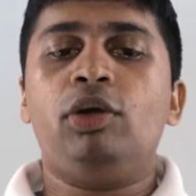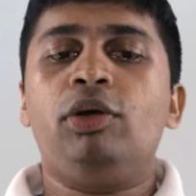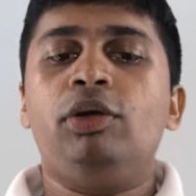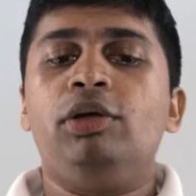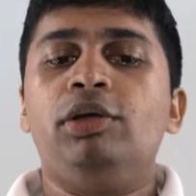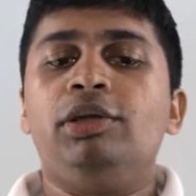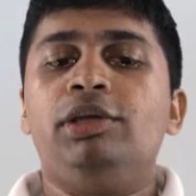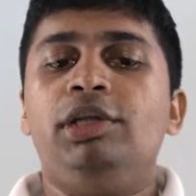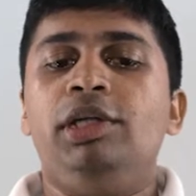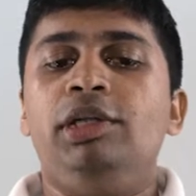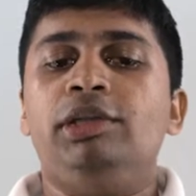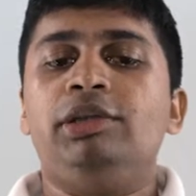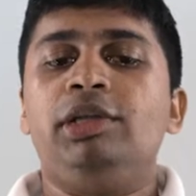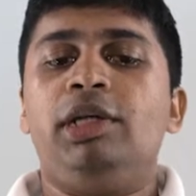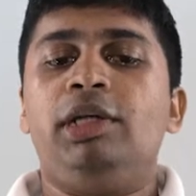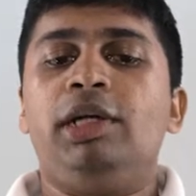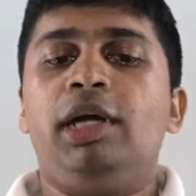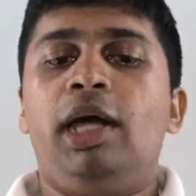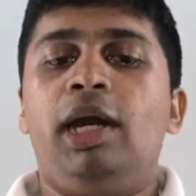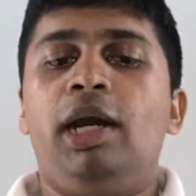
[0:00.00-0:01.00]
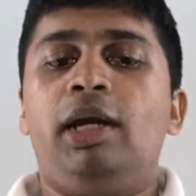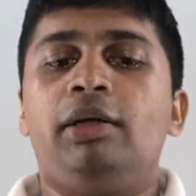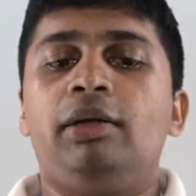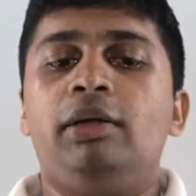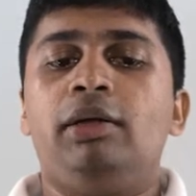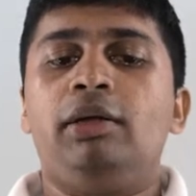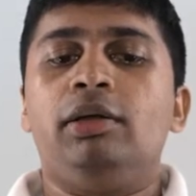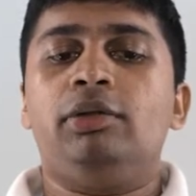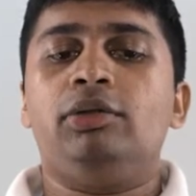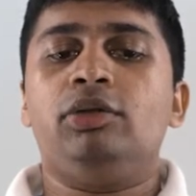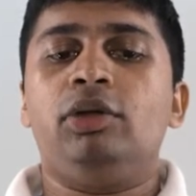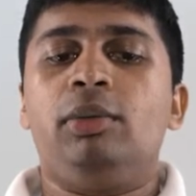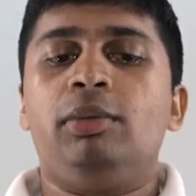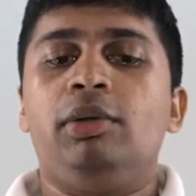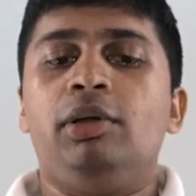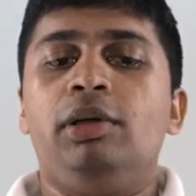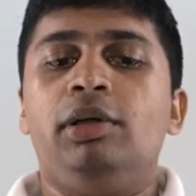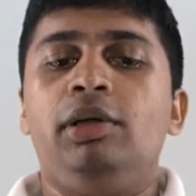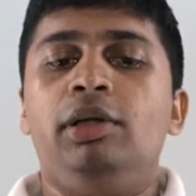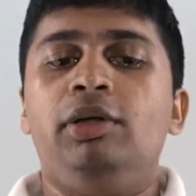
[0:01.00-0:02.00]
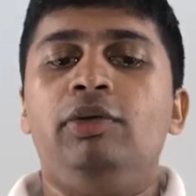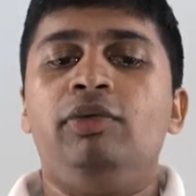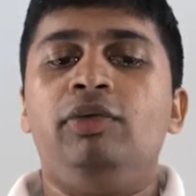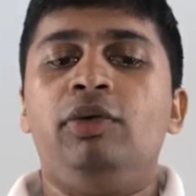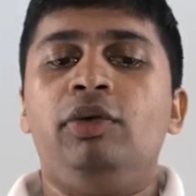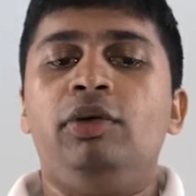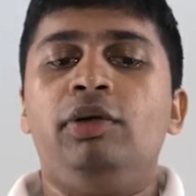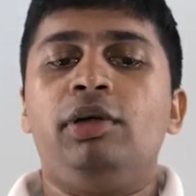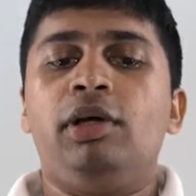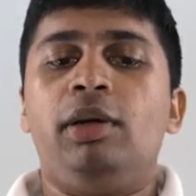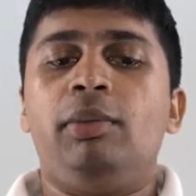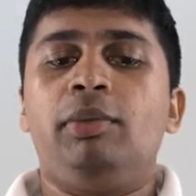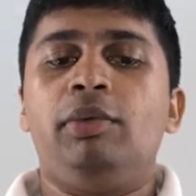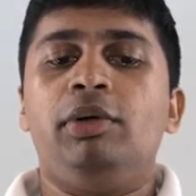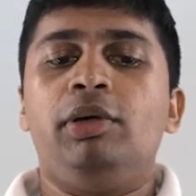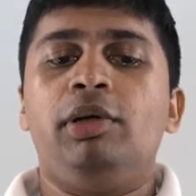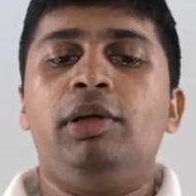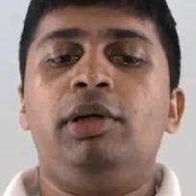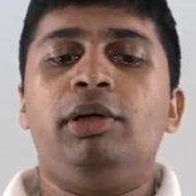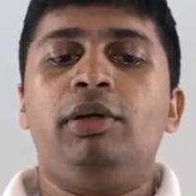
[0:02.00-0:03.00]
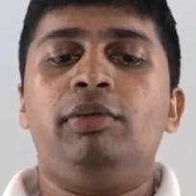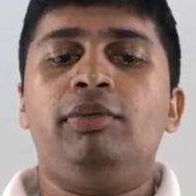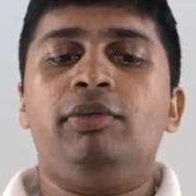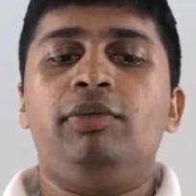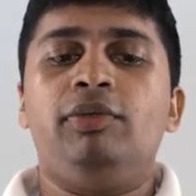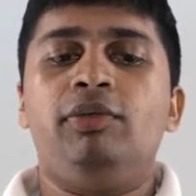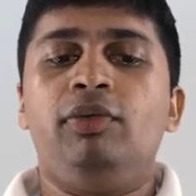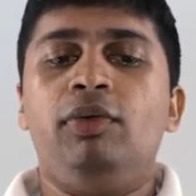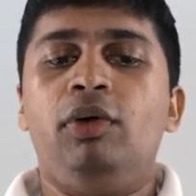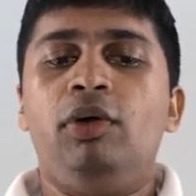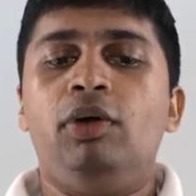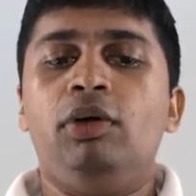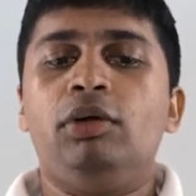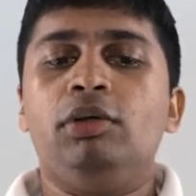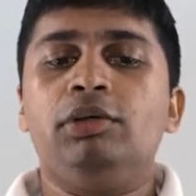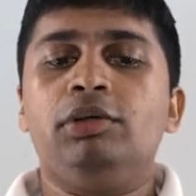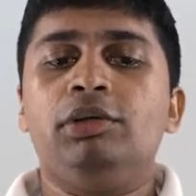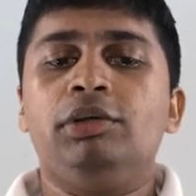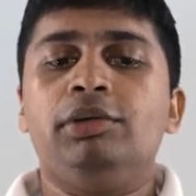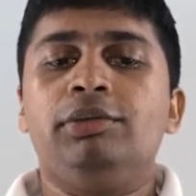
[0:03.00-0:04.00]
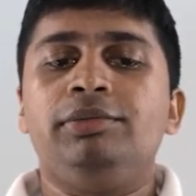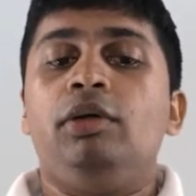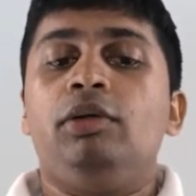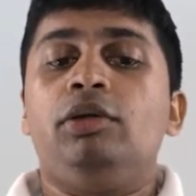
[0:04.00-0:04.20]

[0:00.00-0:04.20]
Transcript: going to change that character. So I'm going to default, I'm going to return false.